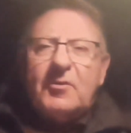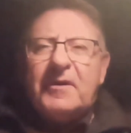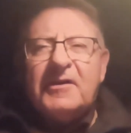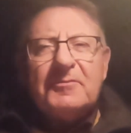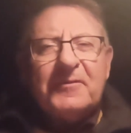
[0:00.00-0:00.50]

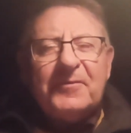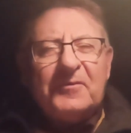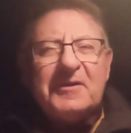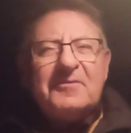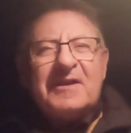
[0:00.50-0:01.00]
But we're going to be
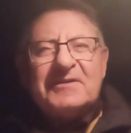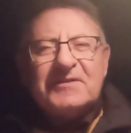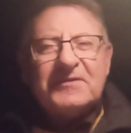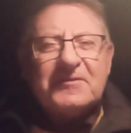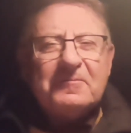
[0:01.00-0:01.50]
free of that
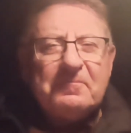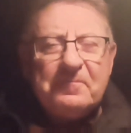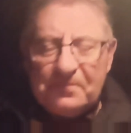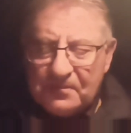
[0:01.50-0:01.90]
system.